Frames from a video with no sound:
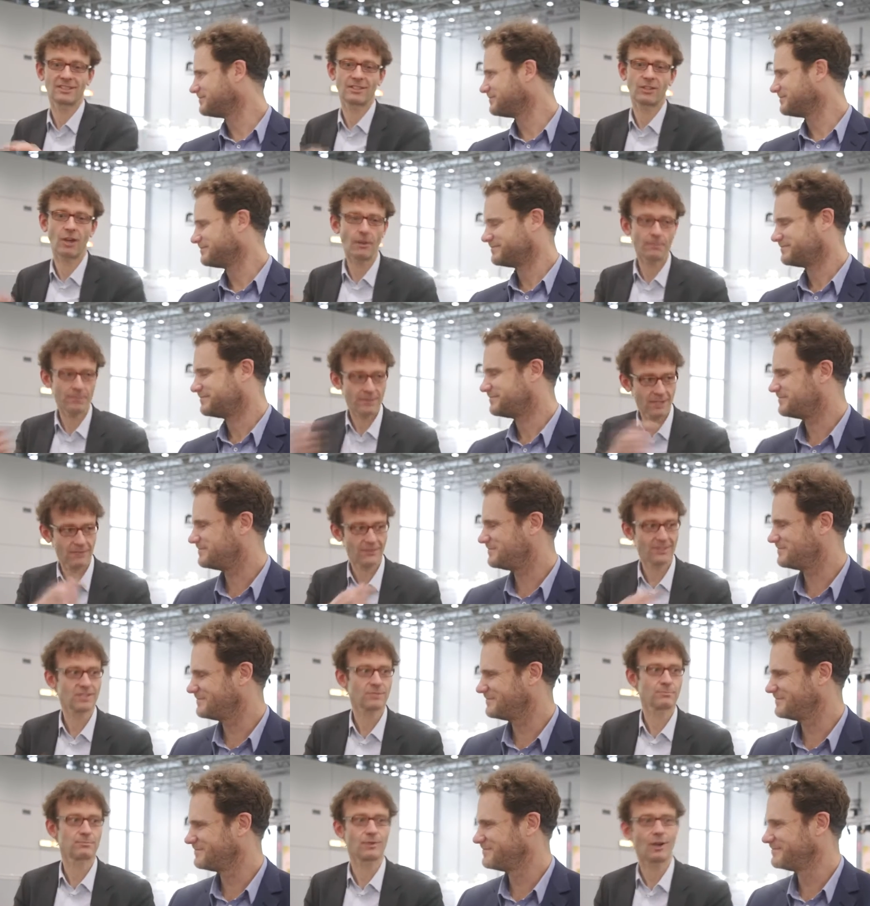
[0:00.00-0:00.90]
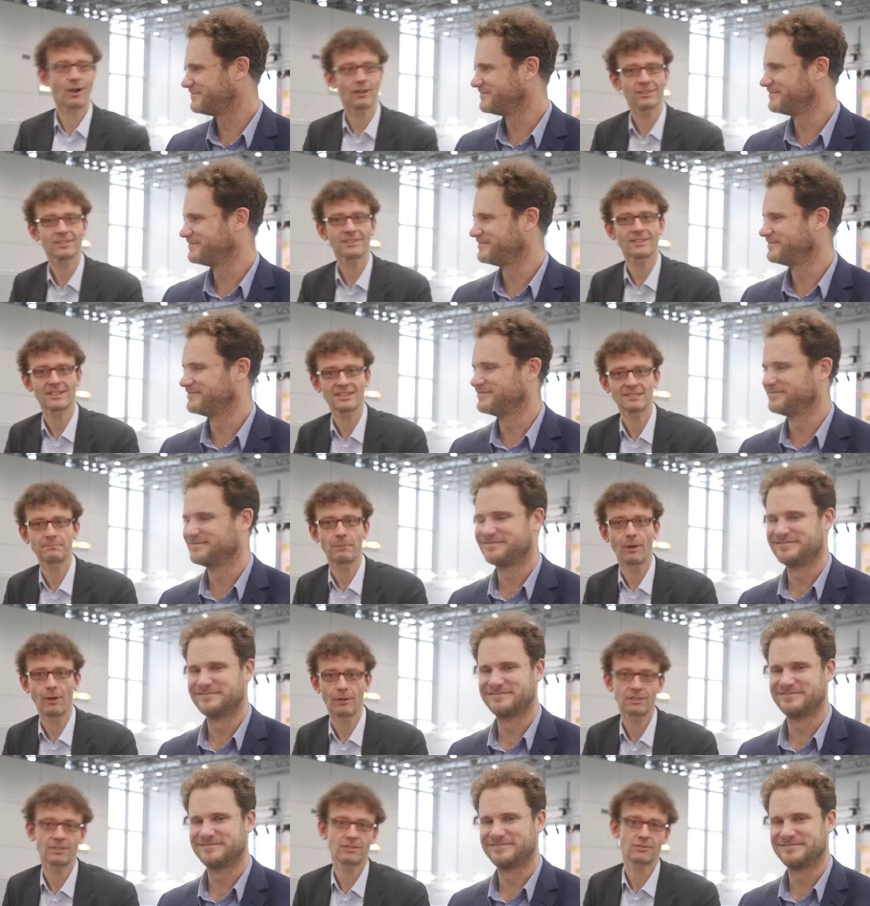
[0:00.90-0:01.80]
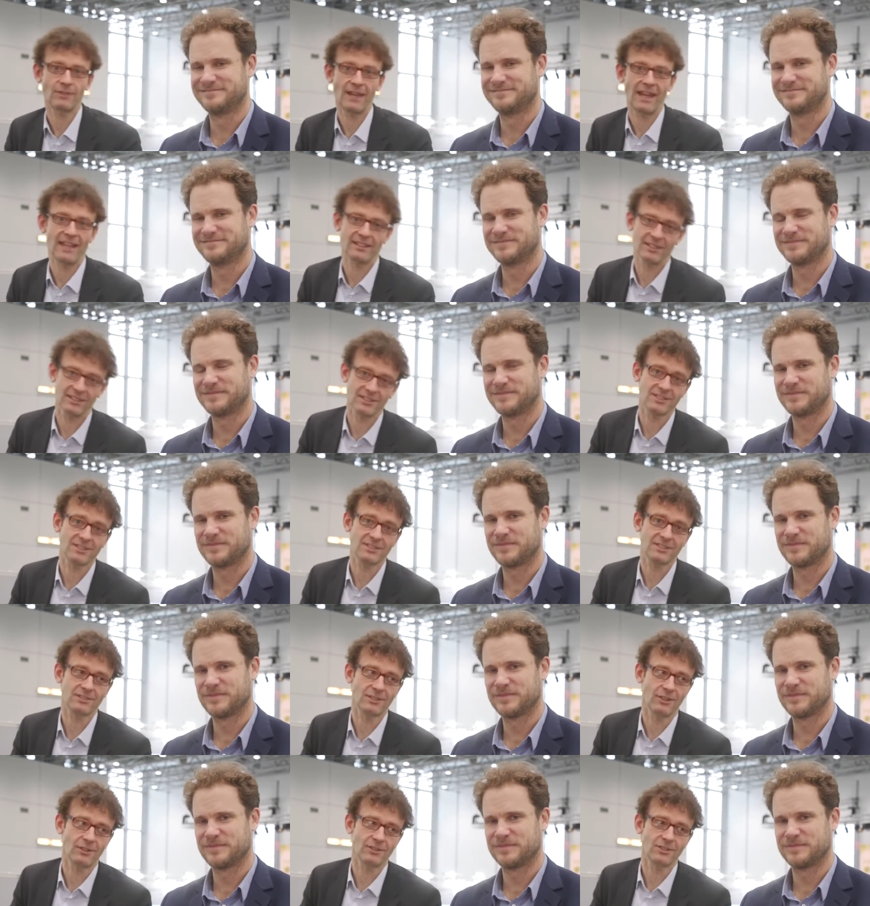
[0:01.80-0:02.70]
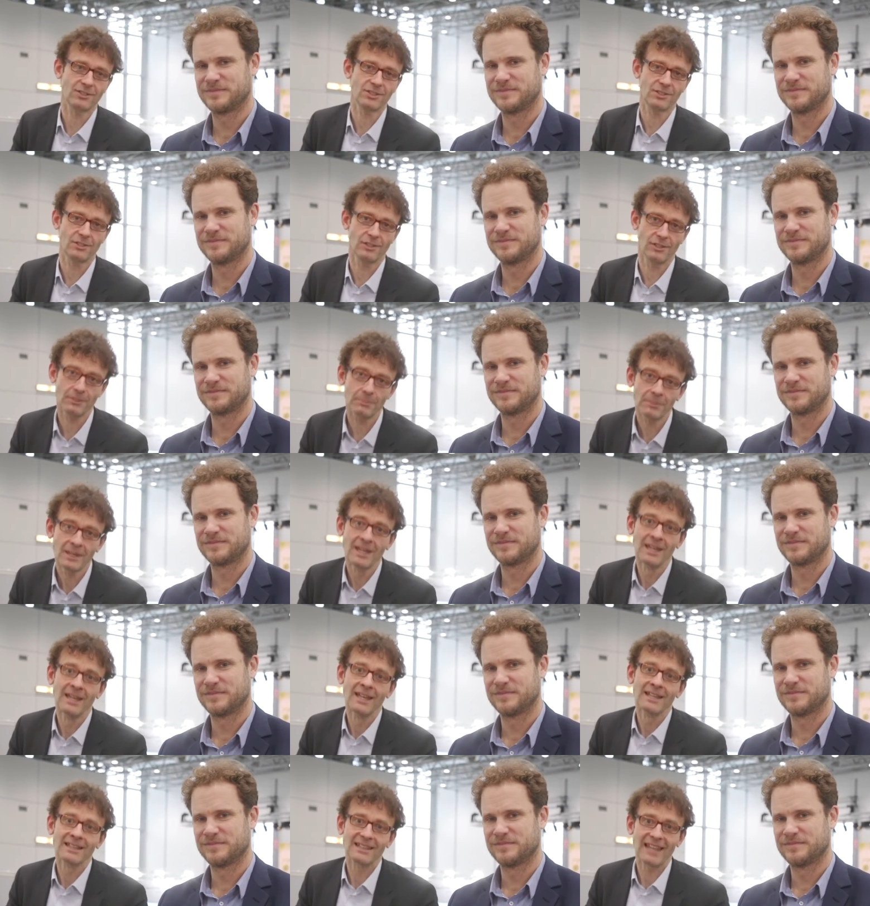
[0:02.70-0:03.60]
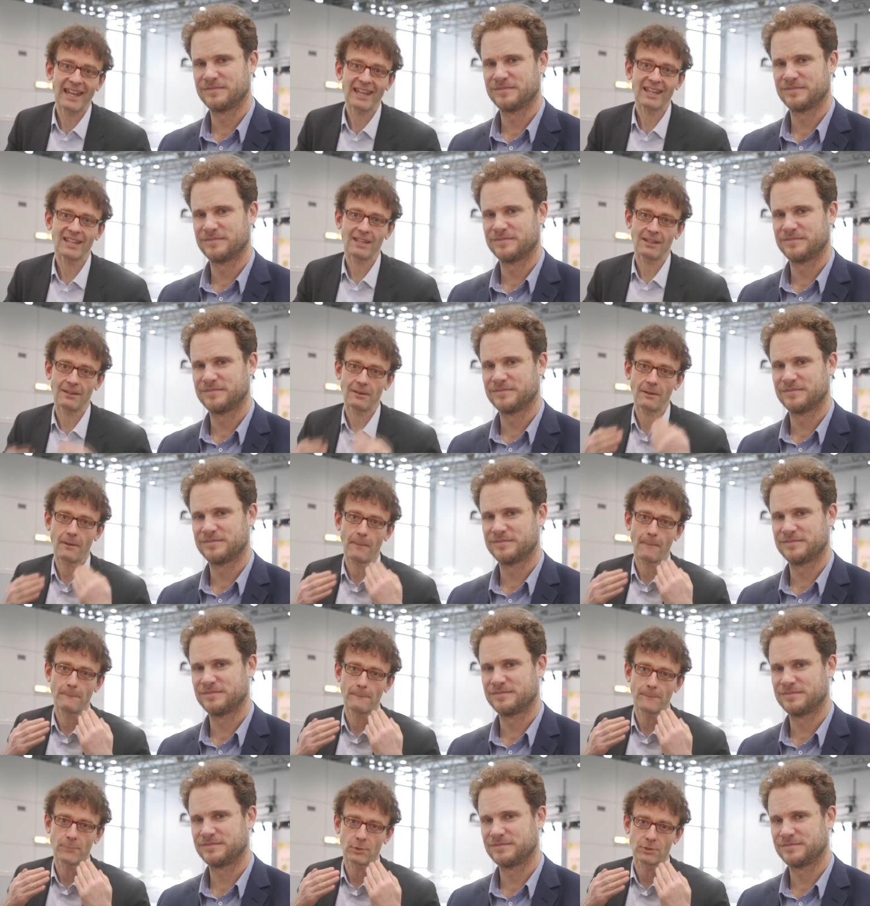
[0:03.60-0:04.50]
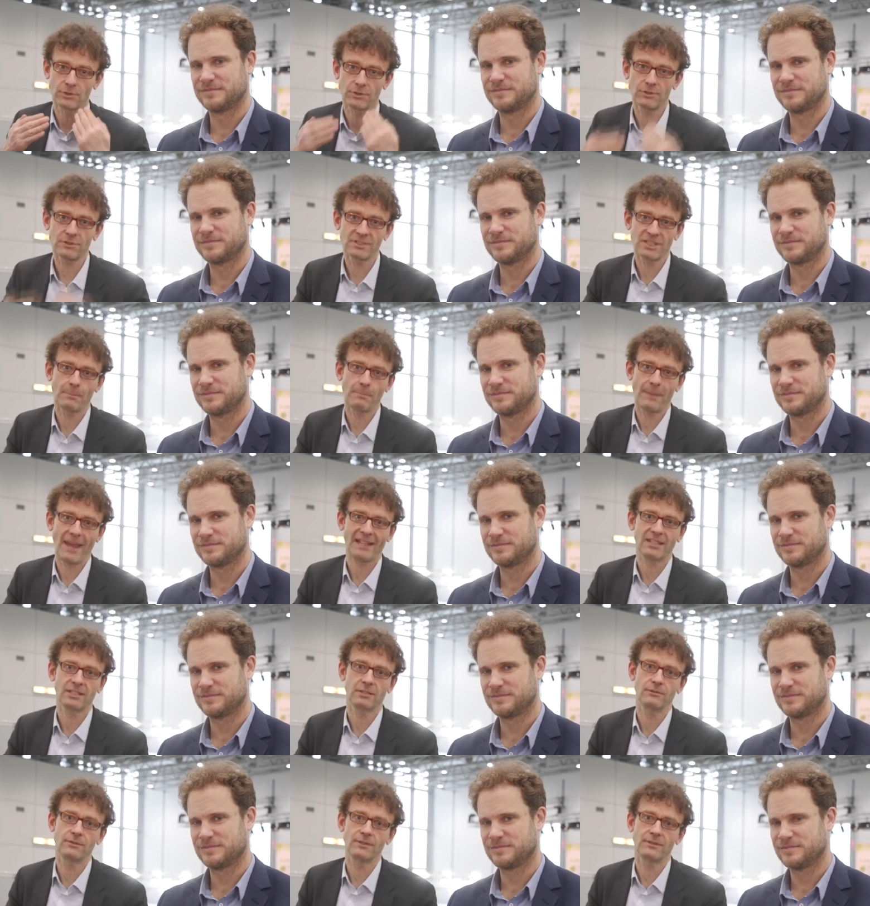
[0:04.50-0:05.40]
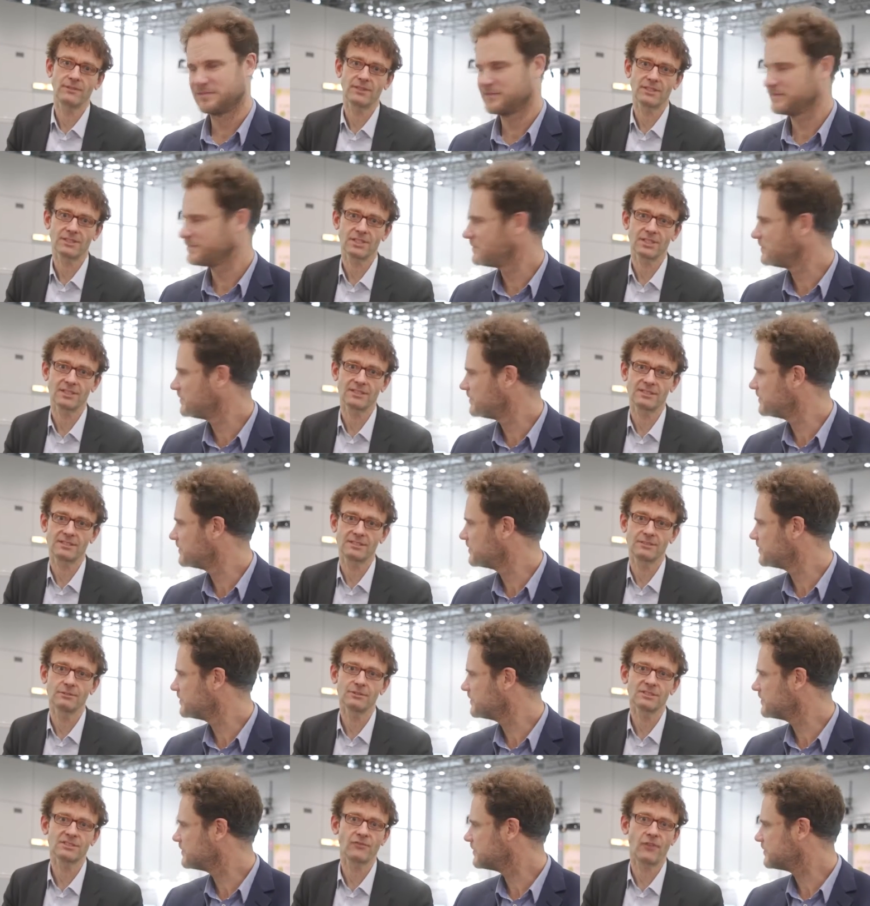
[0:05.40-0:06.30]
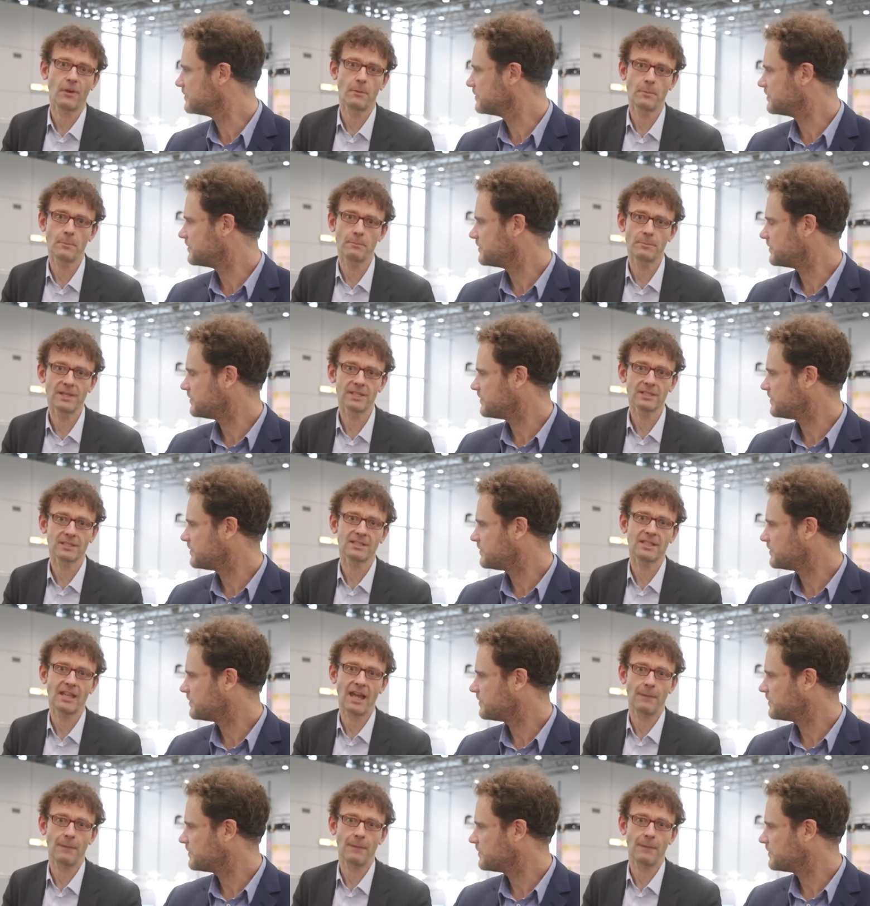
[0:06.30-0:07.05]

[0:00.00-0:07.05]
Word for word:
Speaker 1: the company which brought this boat to Energy Storage Europe, they produce a battery which is used for mobility